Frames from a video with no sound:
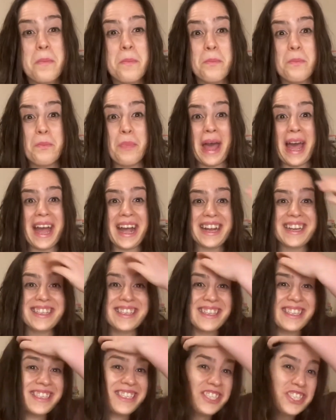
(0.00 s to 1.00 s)
back
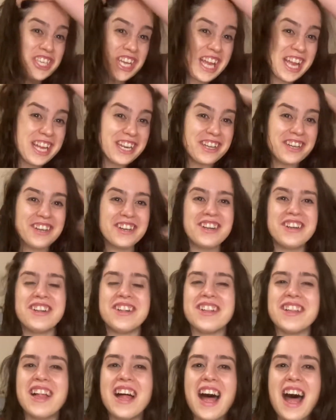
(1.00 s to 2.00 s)
to the
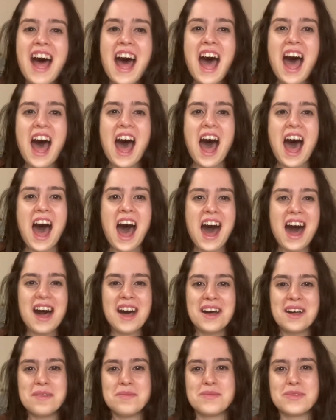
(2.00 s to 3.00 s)
channel.
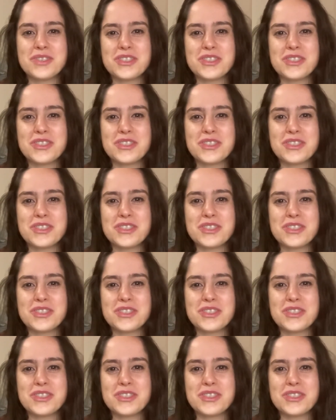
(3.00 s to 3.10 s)
I